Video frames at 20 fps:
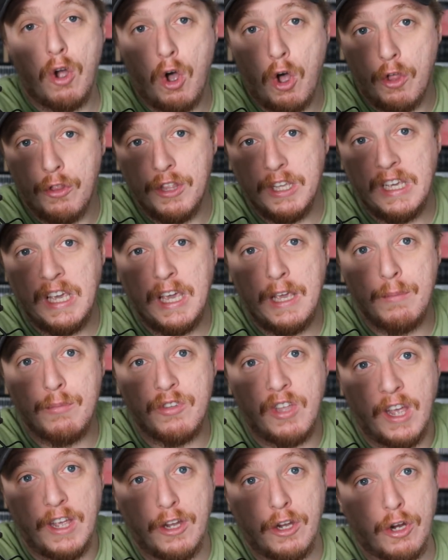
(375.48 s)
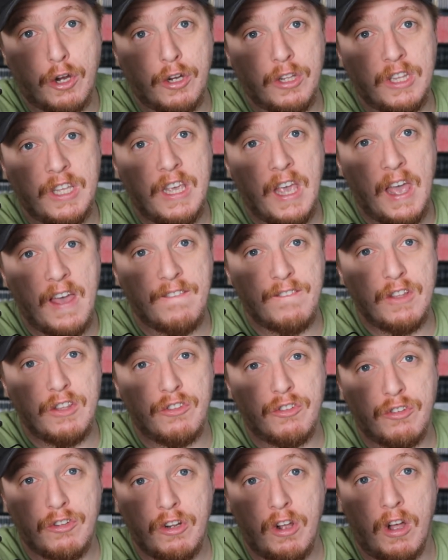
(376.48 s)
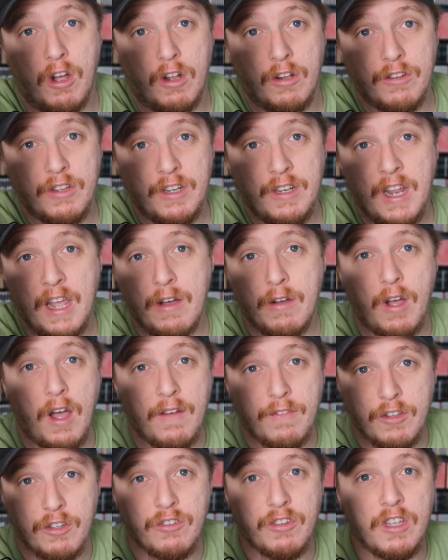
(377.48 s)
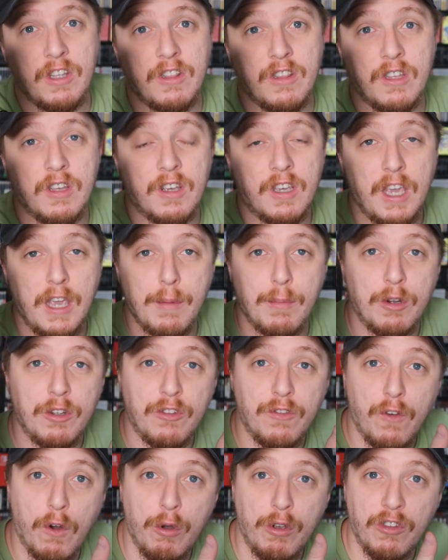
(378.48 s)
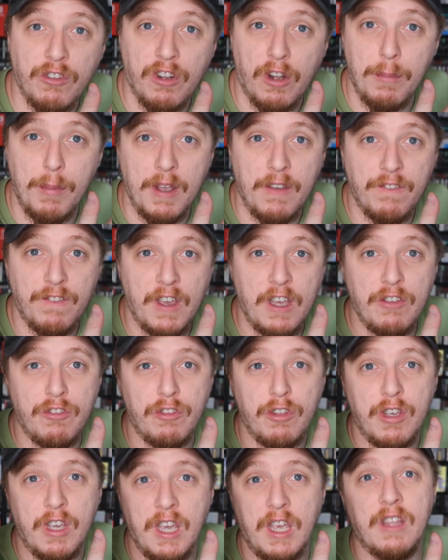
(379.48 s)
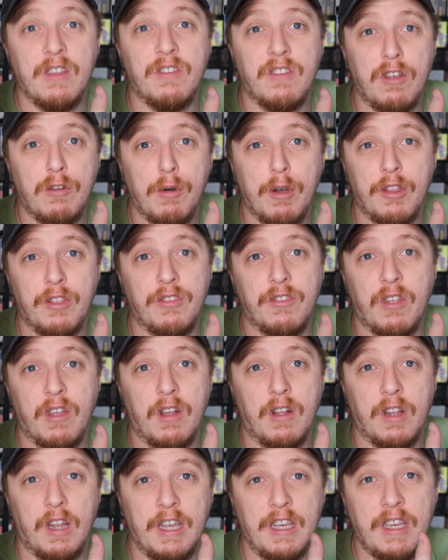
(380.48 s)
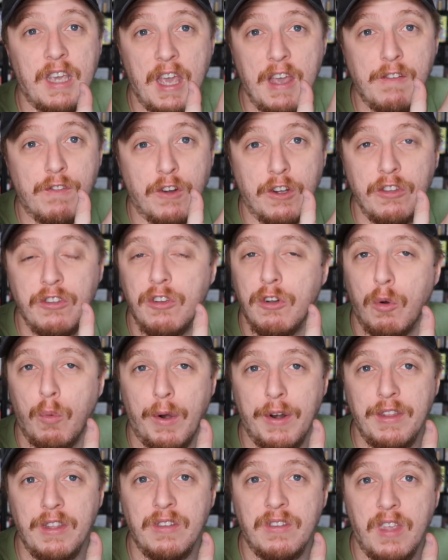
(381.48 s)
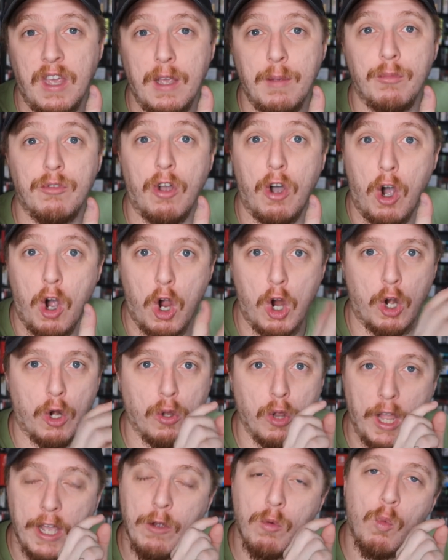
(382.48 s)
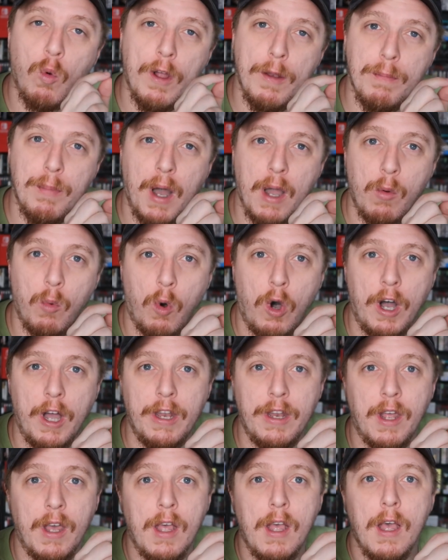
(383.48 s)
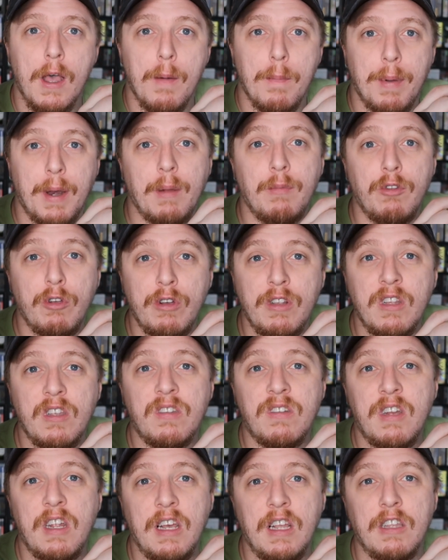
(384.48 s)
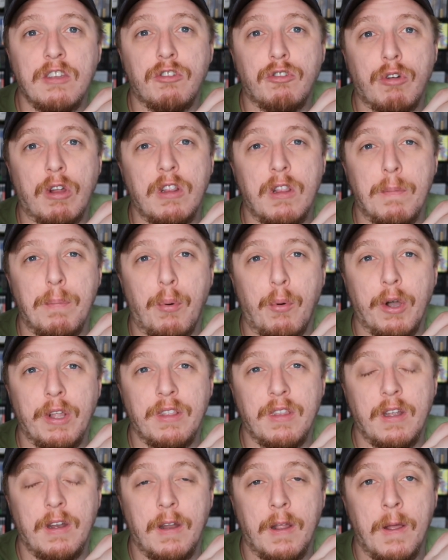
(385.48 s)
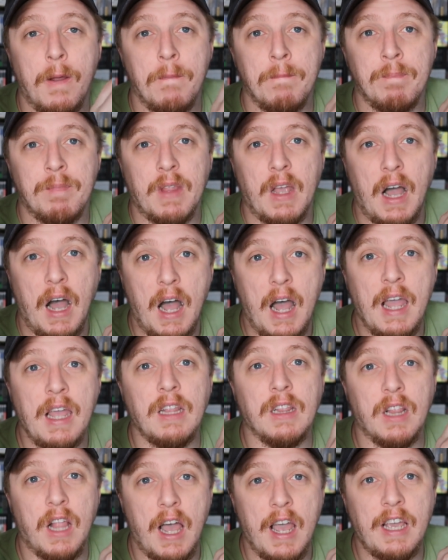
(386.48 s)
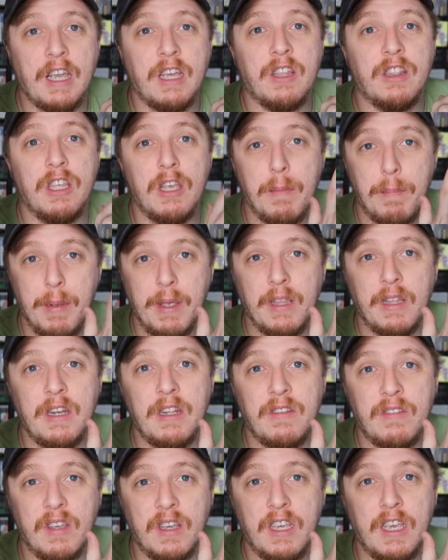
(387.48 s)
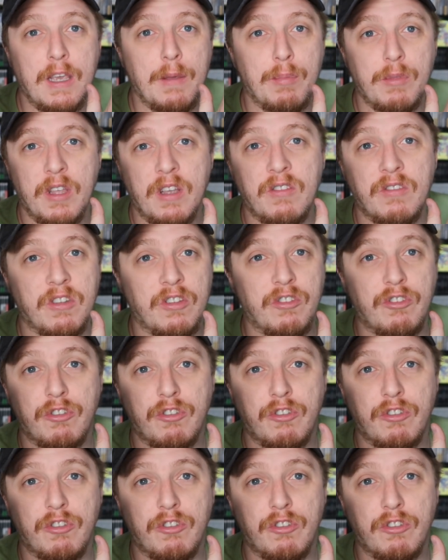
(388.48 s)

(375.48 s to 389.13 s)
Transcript: are all the games I currently have installed. And now, obviously, the camera is focused on my face, so you can't see what, uh, like, every single one of these games are, like, one by one. But I'm doing this to illustrate the point that I like the ability to keep things